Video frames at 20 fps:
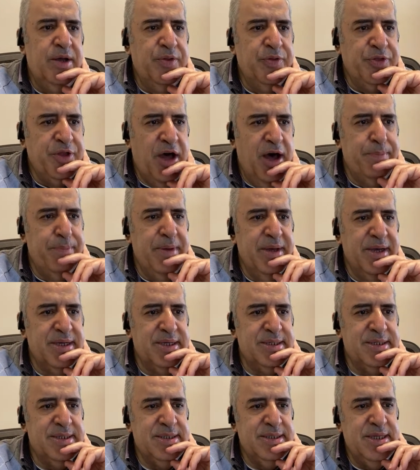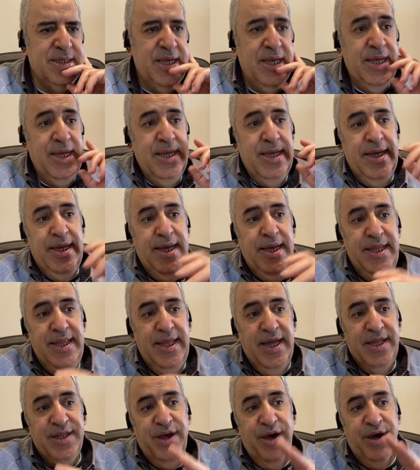topics
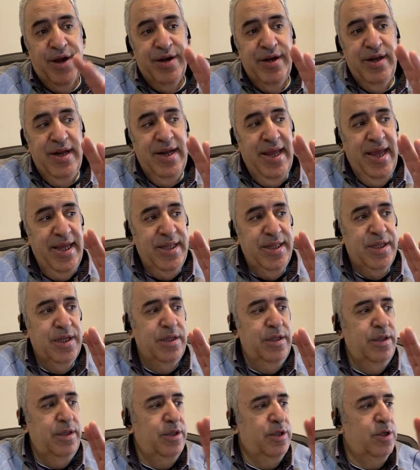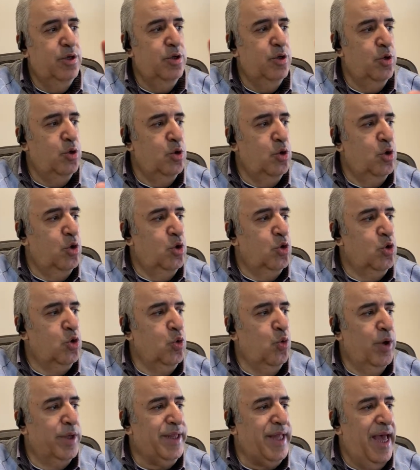that are related
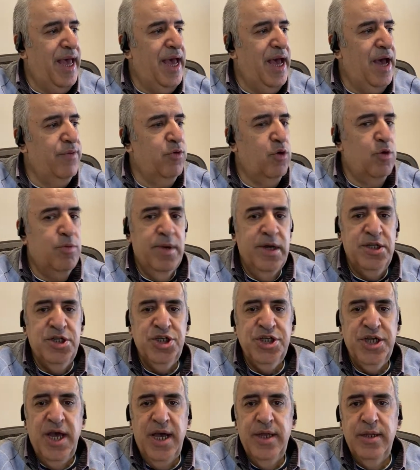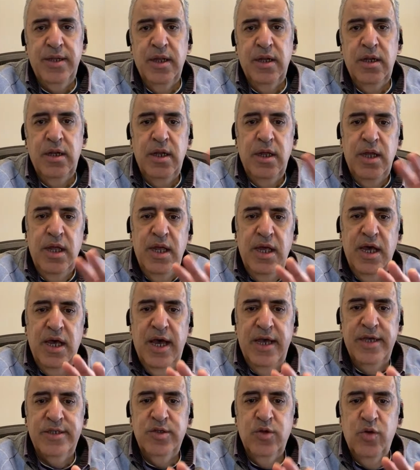to what I have on my channel.
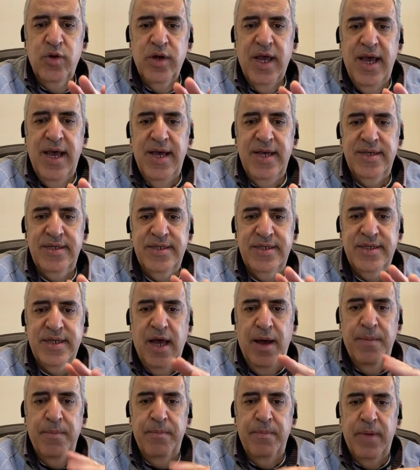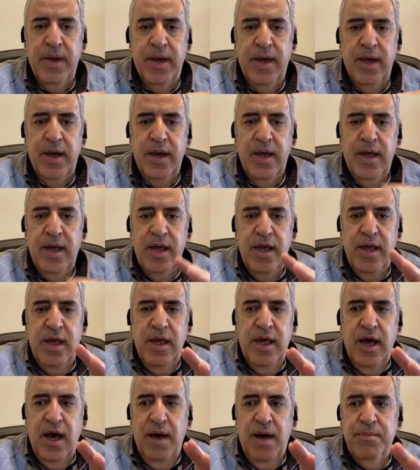As long as
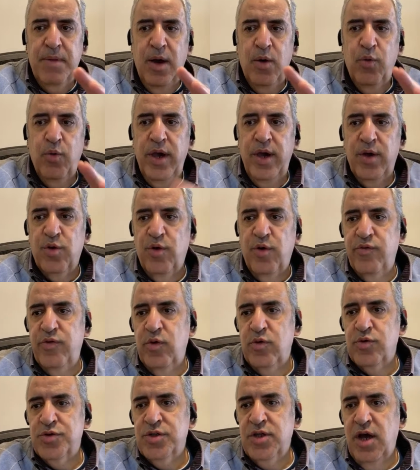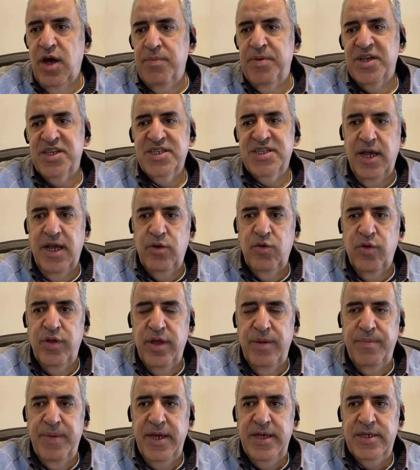I'm aware of those topics, I know
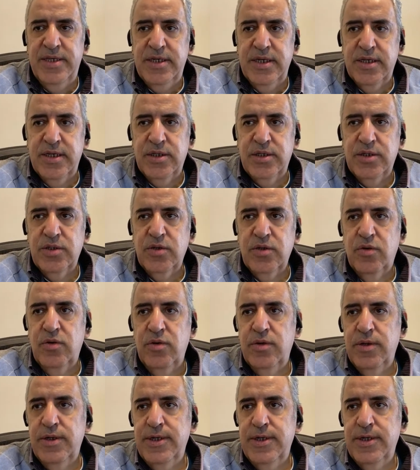the basics. So